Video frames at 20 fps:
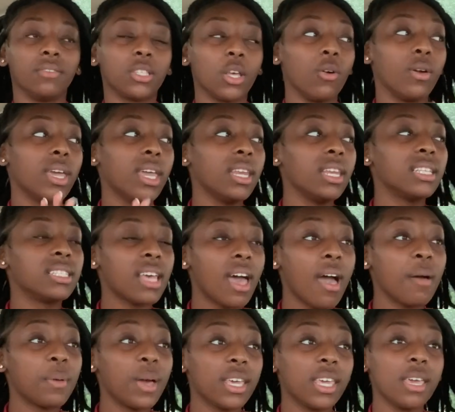So
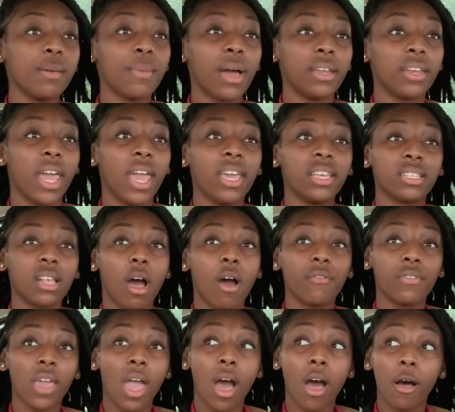anytime I get my days
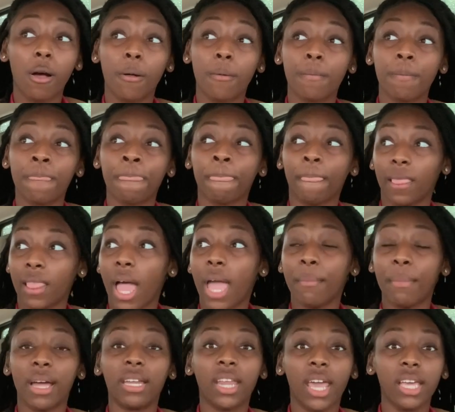off, y'all, like
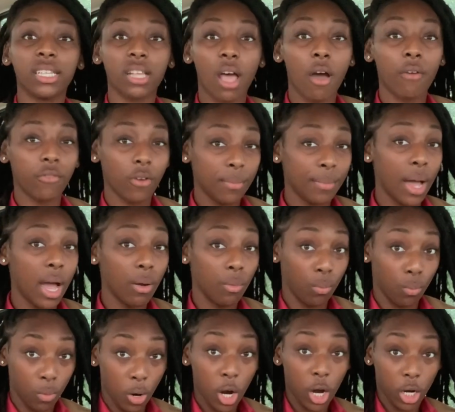my days off from my
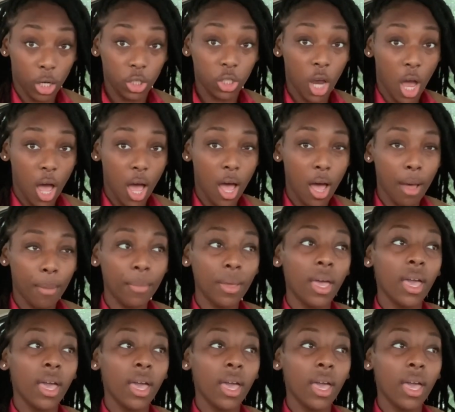work job,